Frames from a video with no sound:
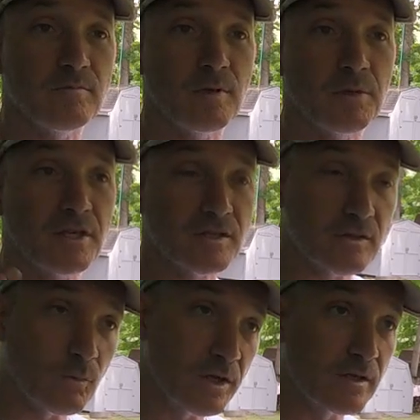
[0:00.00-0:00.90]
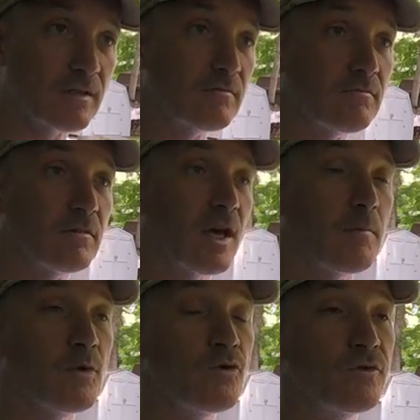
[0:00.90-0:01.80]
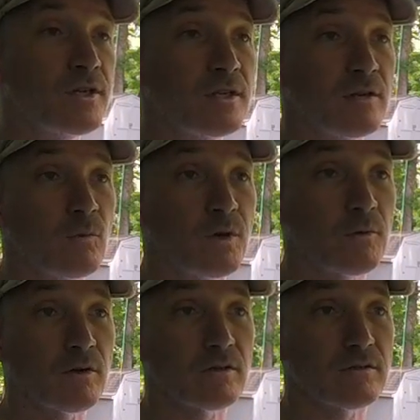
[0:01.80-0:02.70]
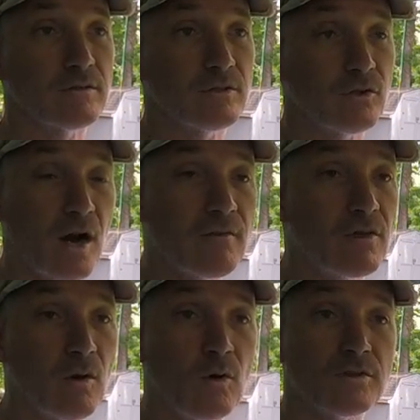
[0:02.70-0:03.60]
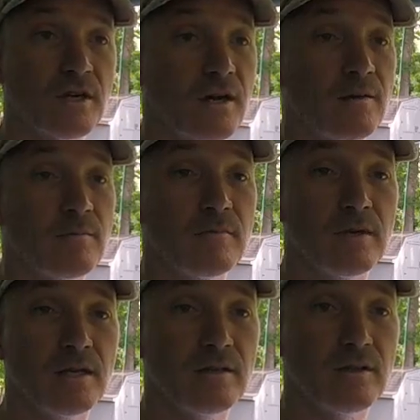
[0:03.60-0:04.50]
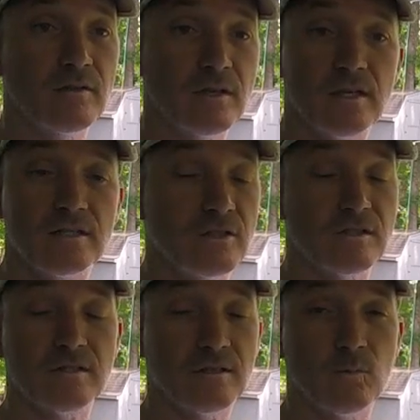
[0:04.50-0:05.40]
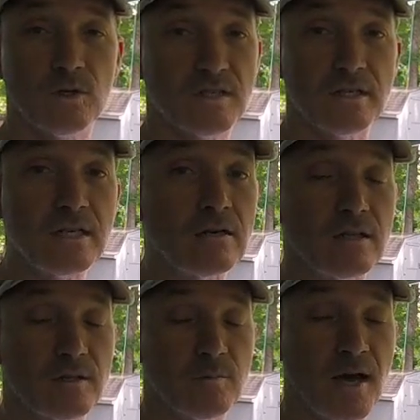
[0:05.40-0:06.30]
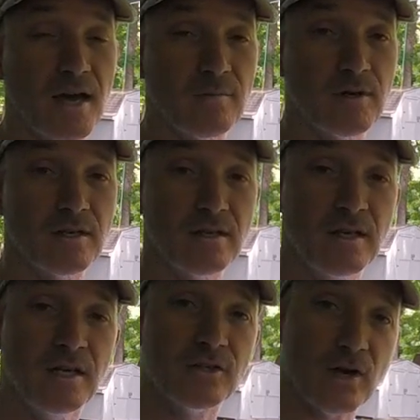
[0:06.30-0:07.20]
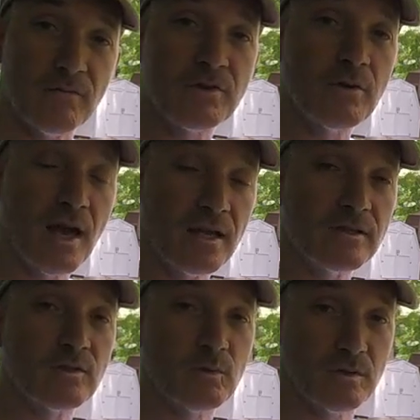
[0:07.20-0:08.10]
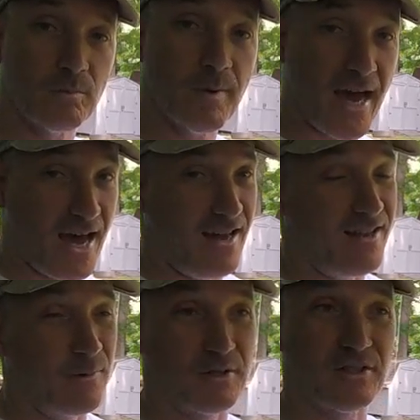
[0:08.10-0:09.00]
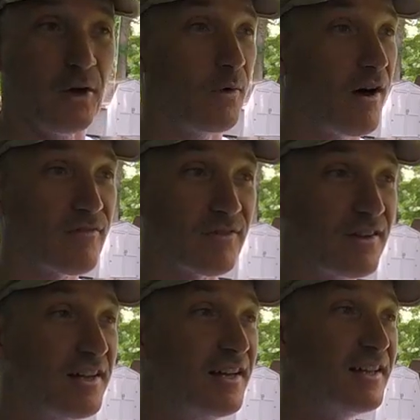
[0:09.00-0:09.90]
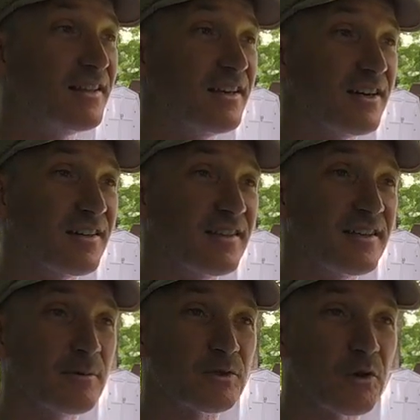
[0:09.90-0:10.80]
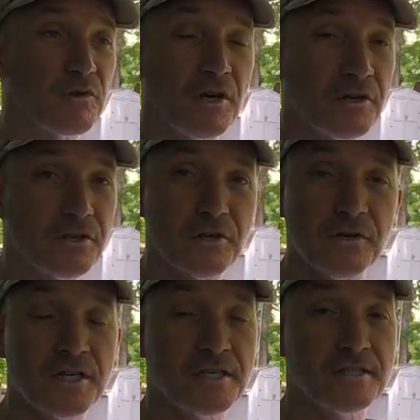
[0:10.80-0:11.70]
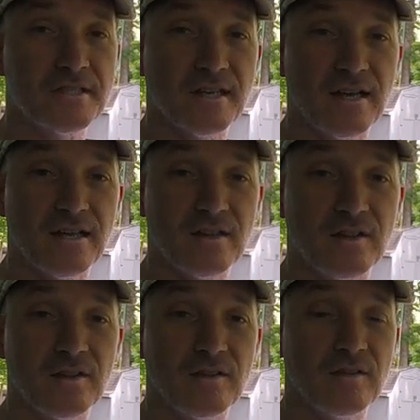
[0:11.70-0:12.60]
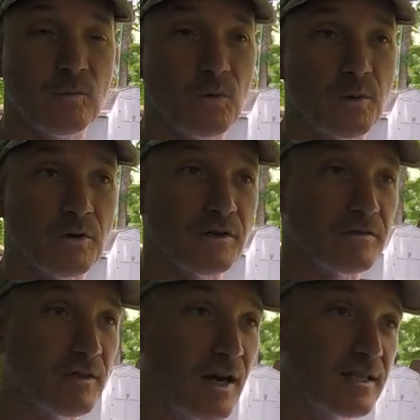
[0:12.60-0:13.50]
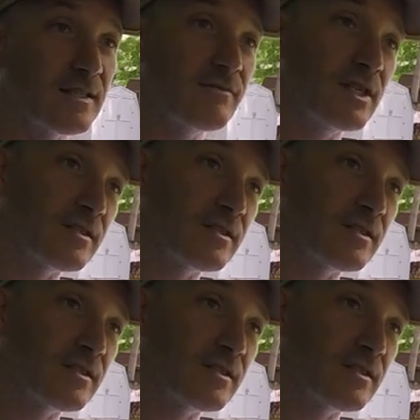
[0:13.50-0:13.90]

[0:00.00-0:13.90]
because the wind kept moving and we were driving the whole time, and it wasn't nearly as bad. But driving through Kansas was bad. It was so awful. It was over 100 degrees, and we were I-70.